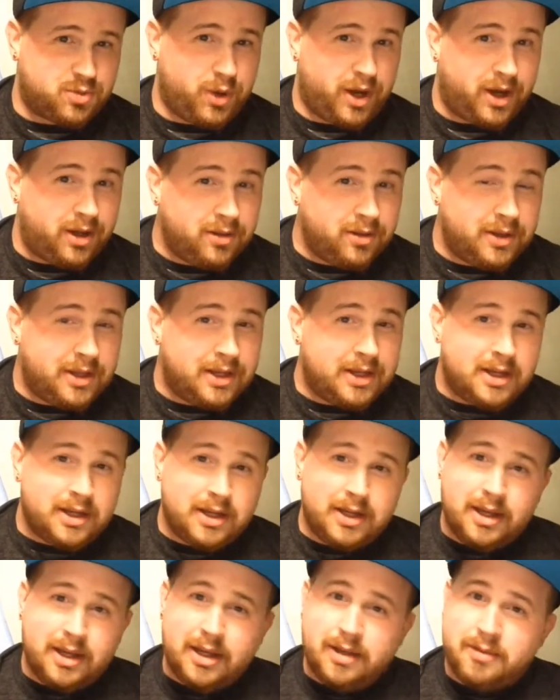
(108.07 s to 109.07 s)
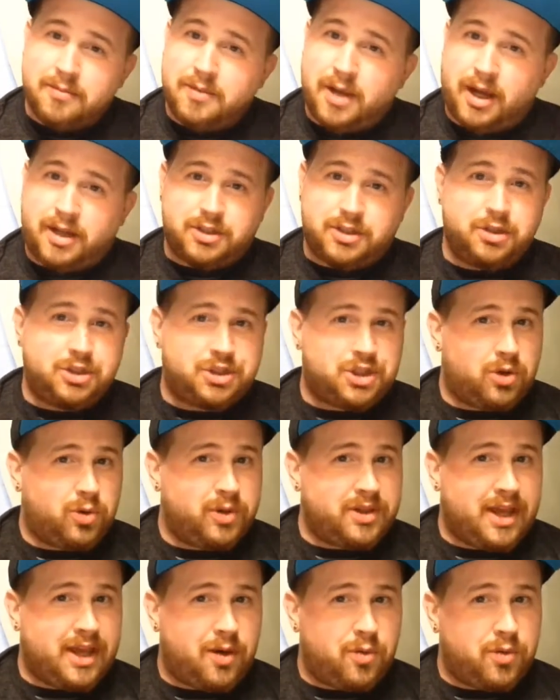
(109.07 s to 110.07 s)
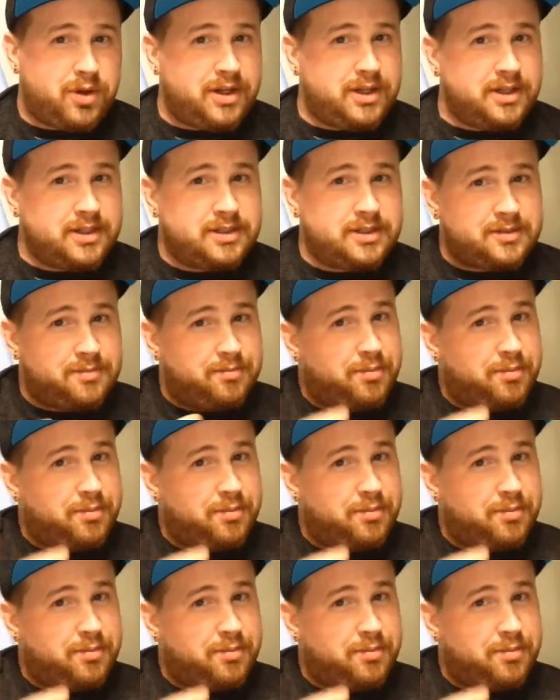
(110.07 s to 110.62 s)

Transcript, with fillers: well. Not too sure what that one is,